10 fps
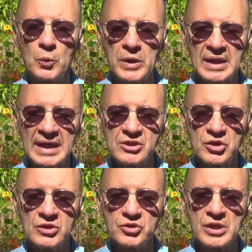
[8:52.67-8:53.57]

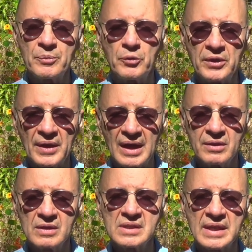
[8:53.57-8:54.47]
relationship with
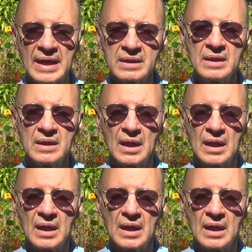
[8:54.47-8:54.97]
others that